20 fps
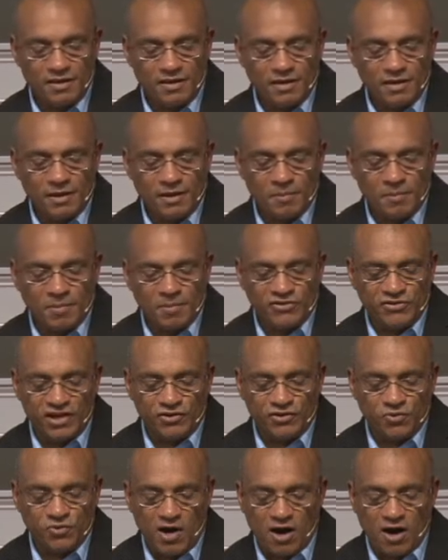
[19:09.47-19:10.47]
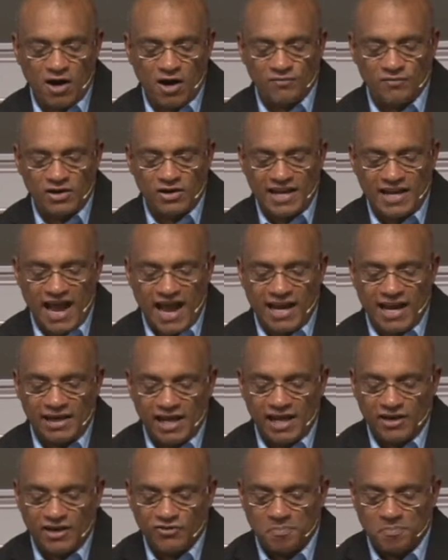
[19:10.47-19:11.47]
But since we are of the day,
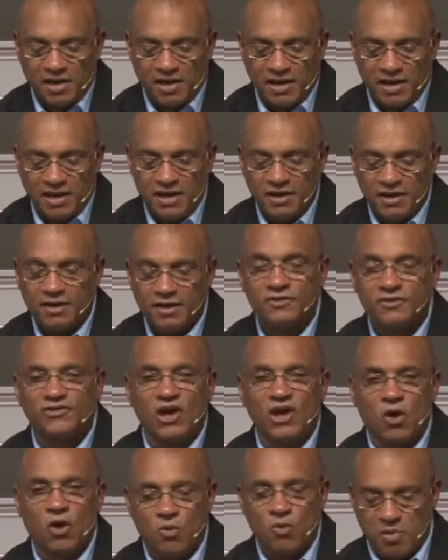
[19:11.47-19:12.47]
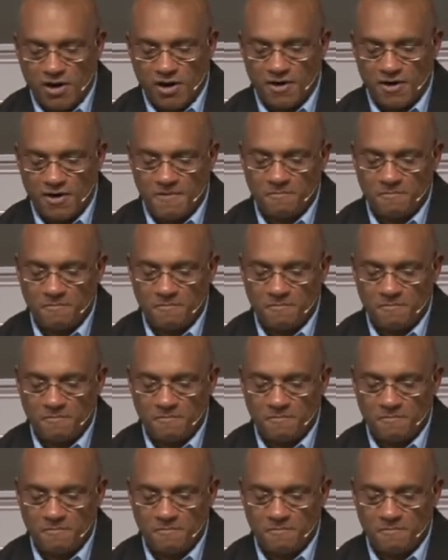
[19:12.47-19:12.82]
let us be sober,